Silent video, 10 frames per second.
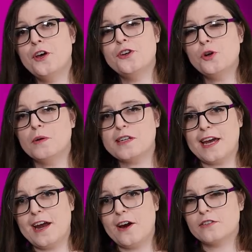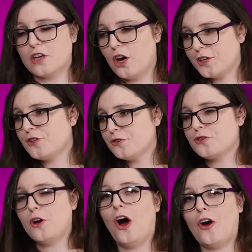no one cares how good
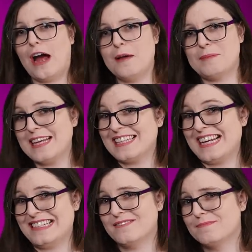you are at painting.